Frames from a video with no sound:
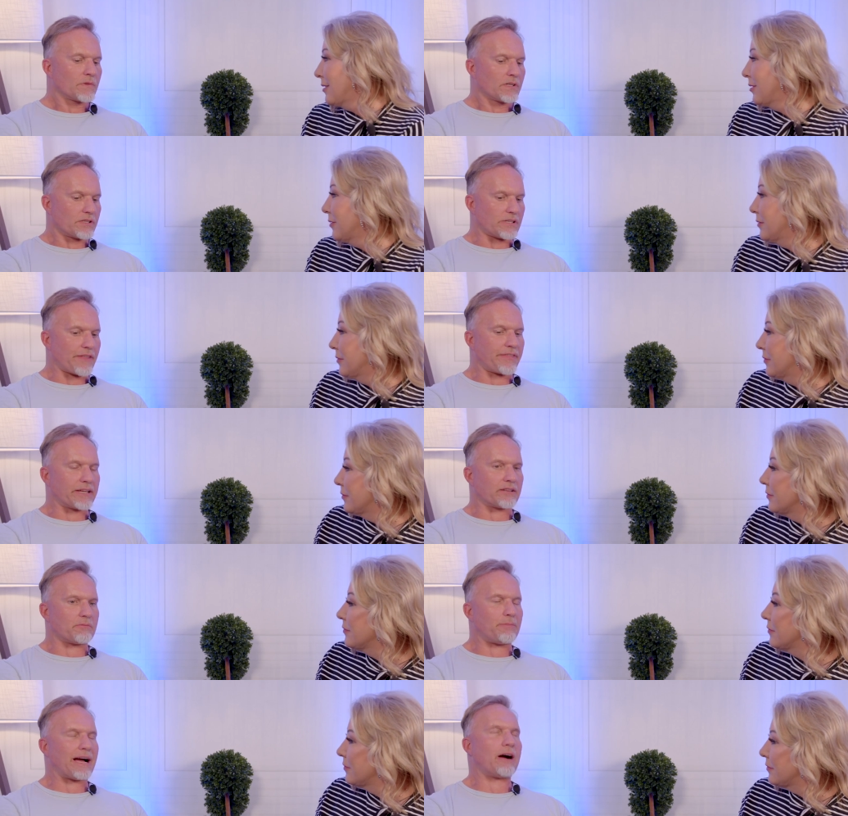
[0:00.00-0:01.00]
Speaker 1: Because I think the
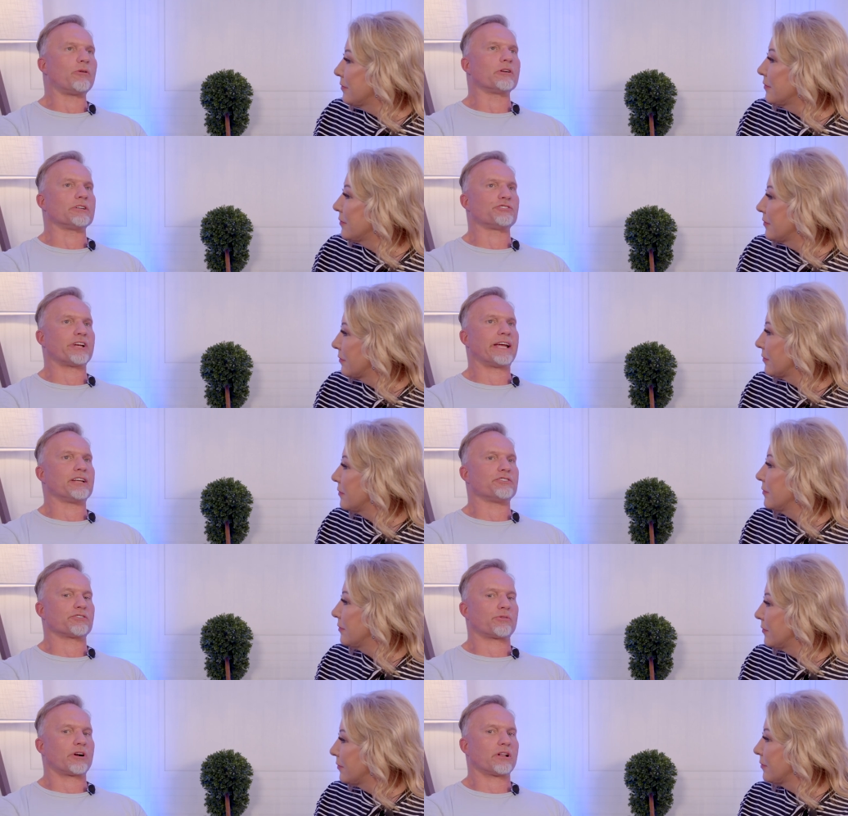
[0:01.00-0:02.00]
power to change is
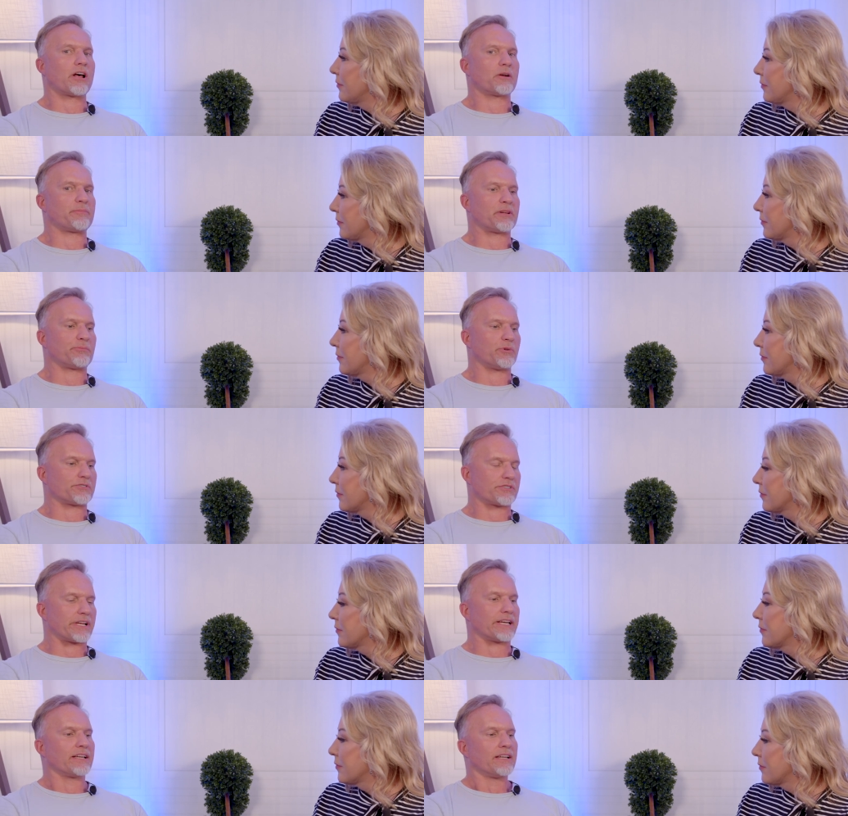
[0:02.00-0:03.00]
where a lot of people would
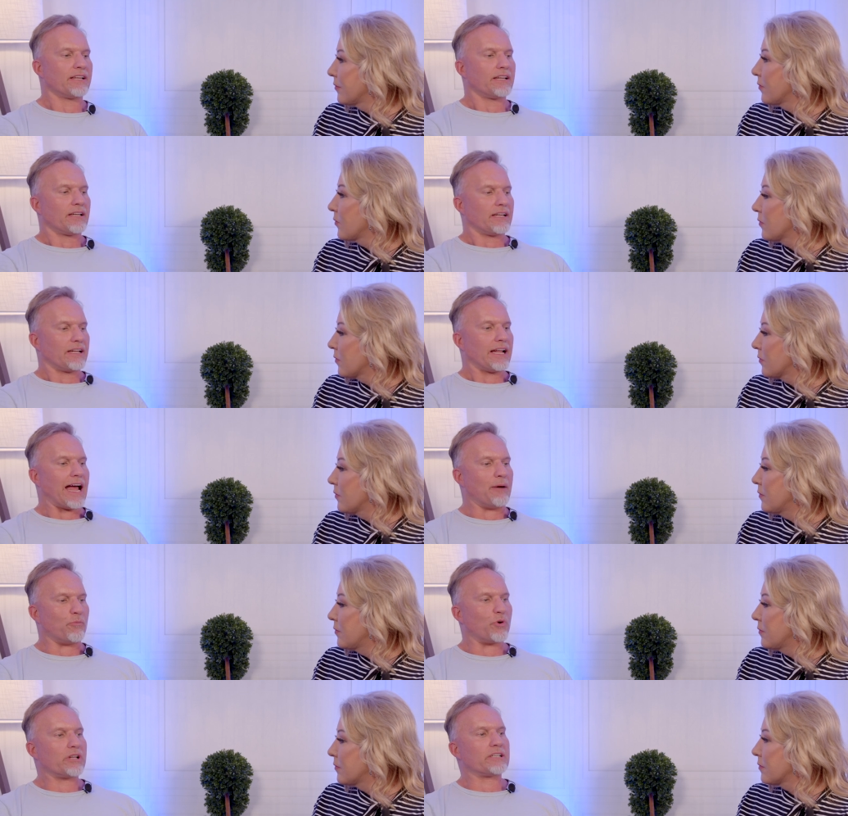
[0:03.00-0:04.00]
say,
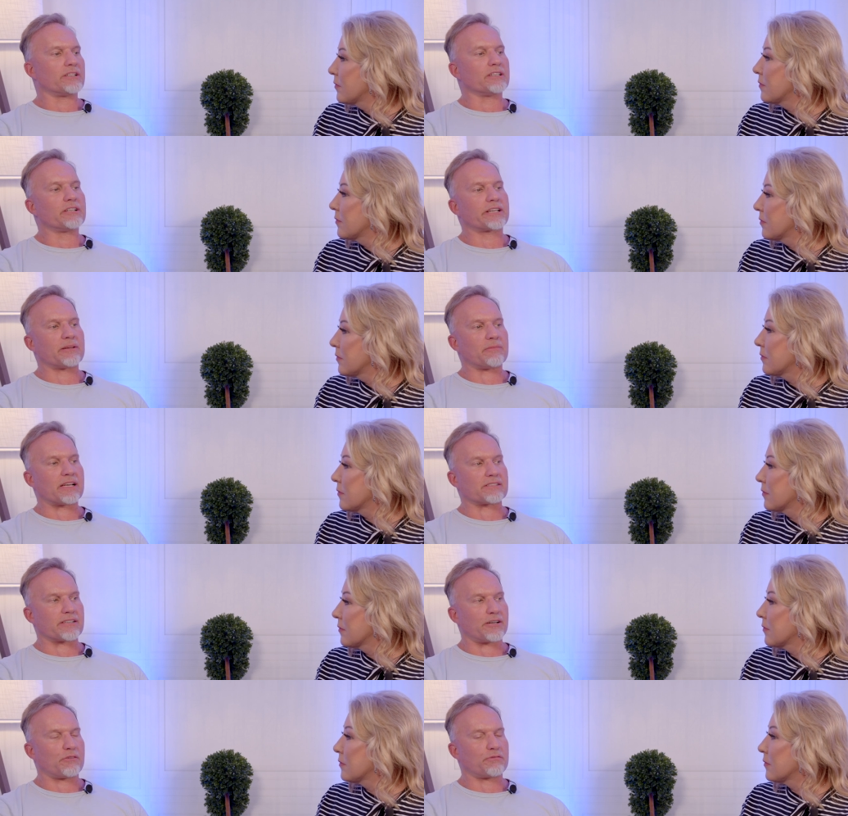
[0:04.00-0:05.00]
I'm willing to look at
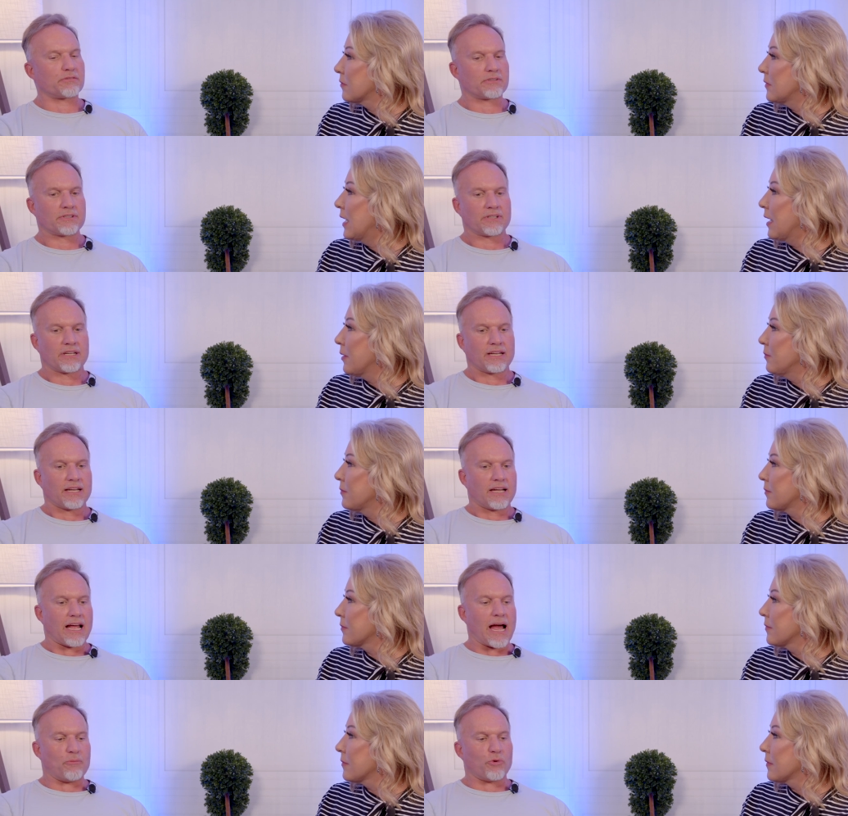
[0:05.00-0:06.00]
myself. Yeah.
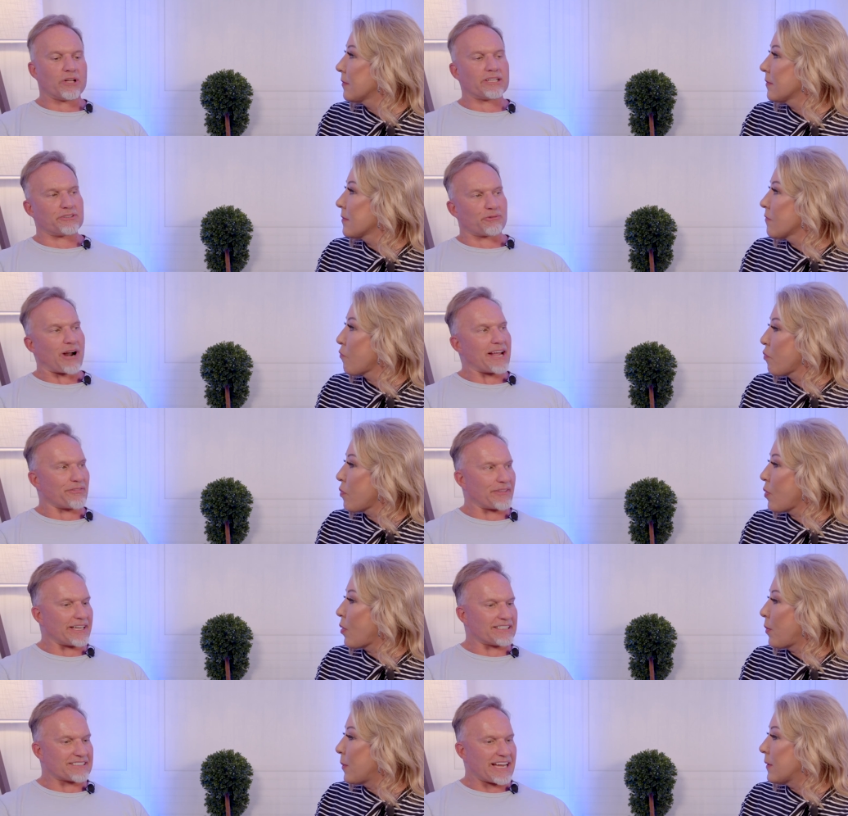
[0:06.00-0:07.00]
I'm willing to write
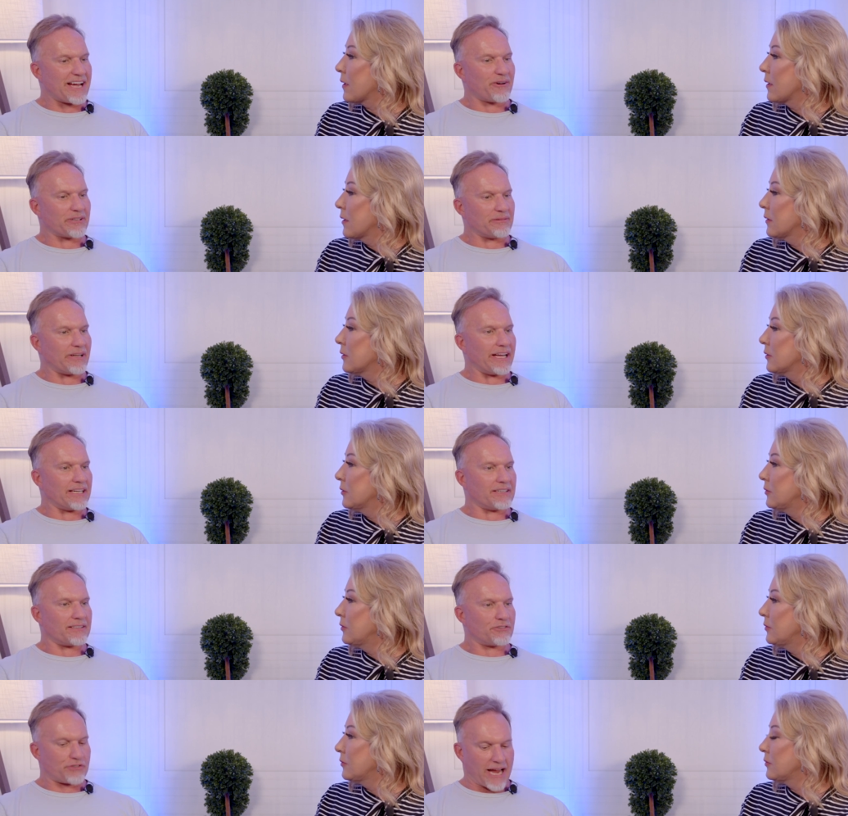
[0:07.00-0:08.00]
things down and,
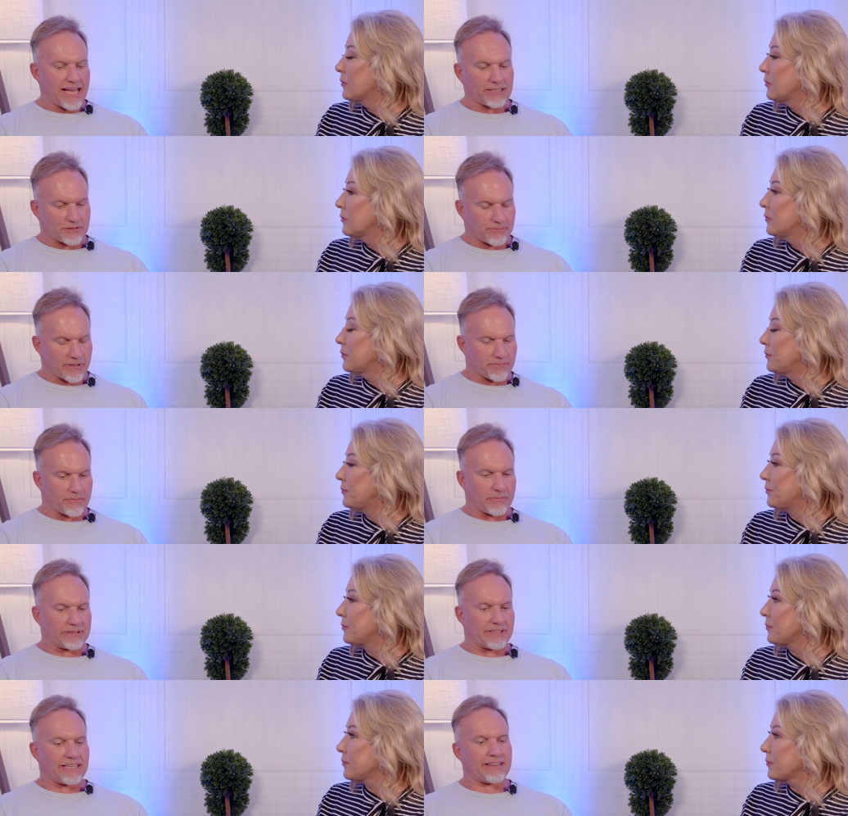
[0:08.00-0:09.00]
and challenge,
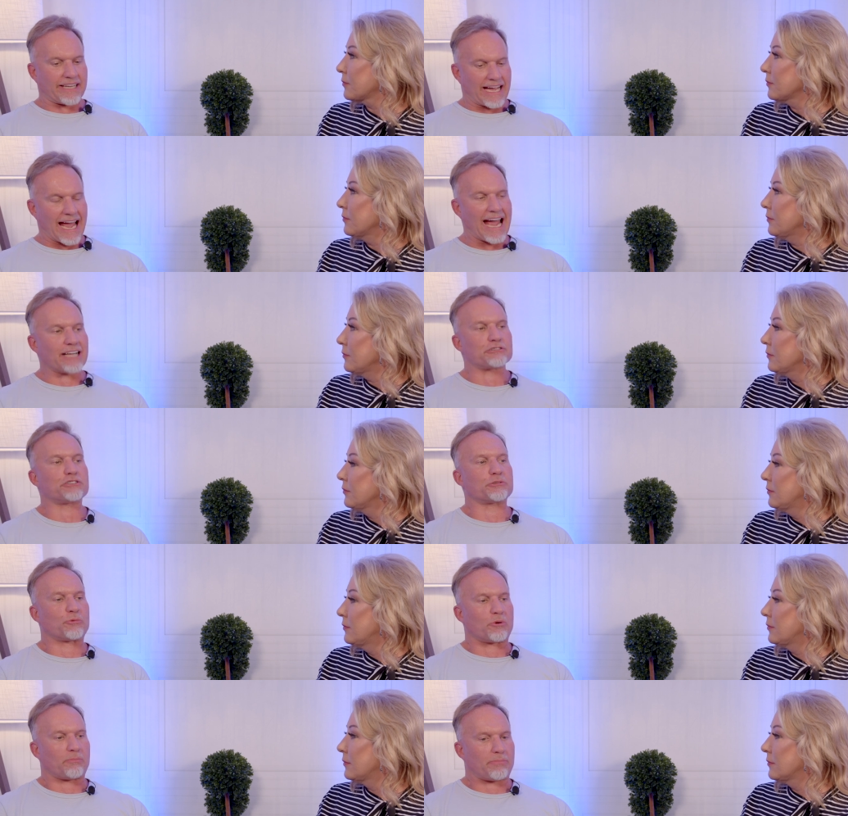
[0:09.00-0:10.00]
but then the
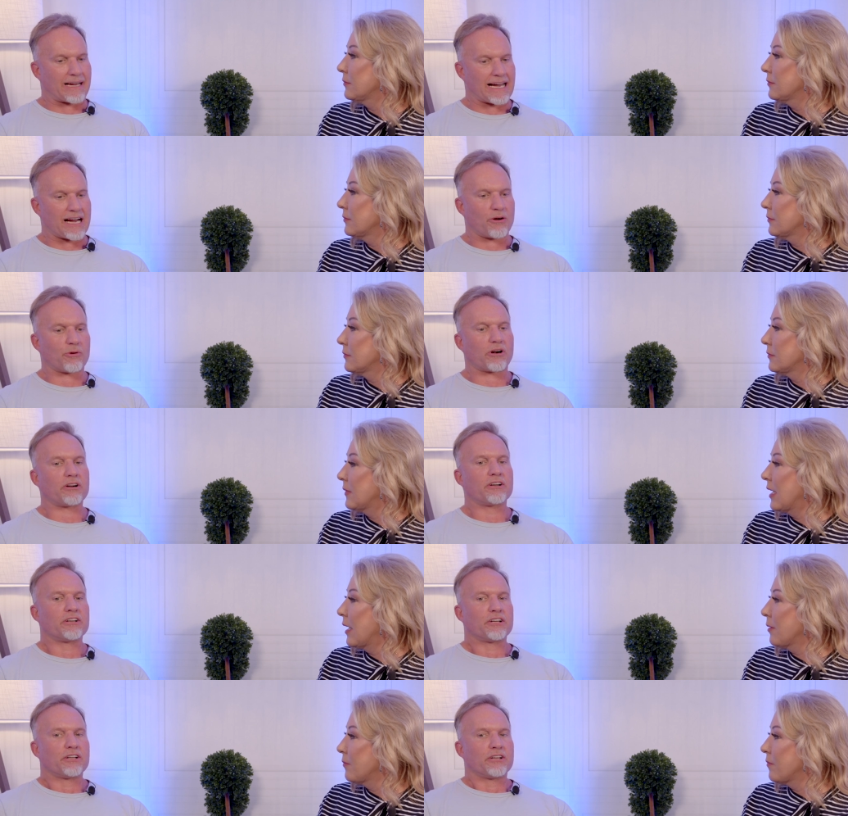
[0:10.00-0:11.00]
actual power
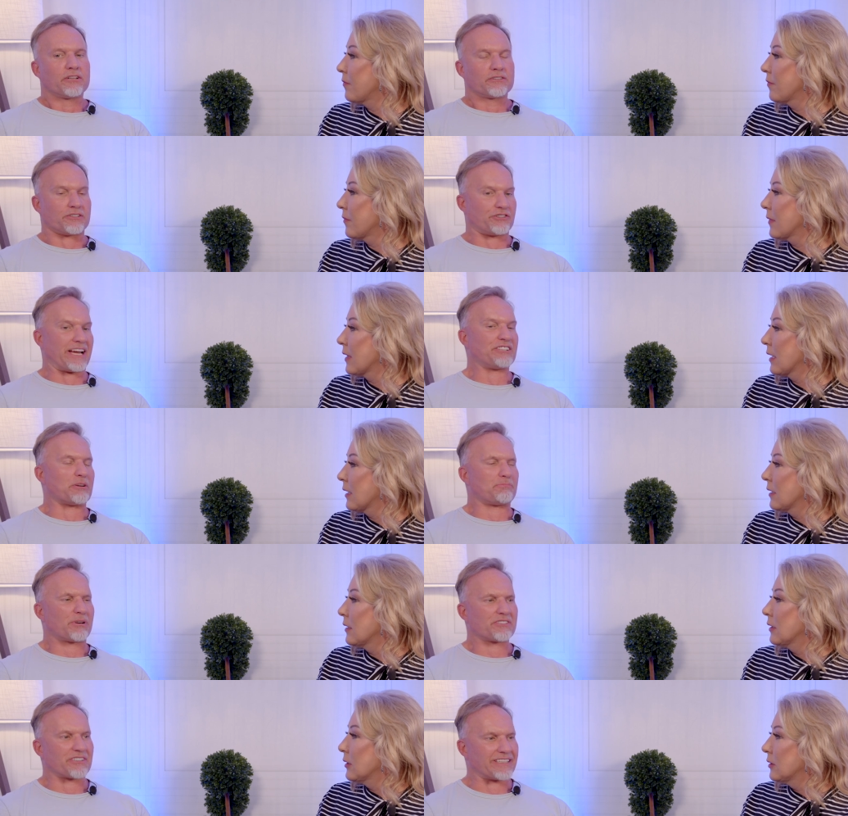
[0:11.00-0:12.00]
yeah. to change a
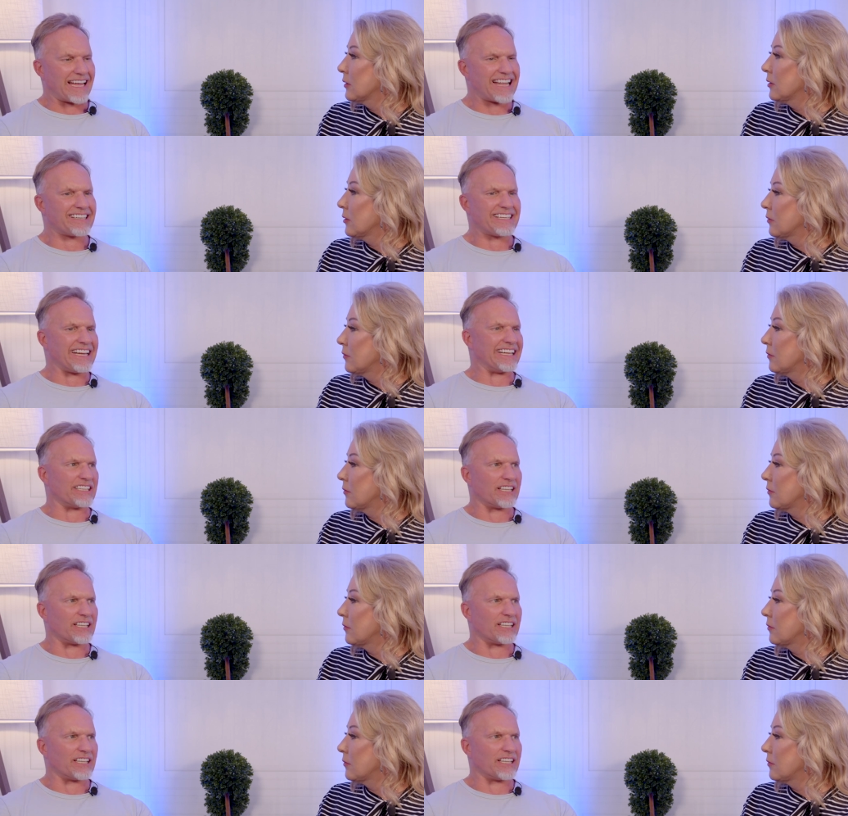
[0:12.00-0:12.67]
personality and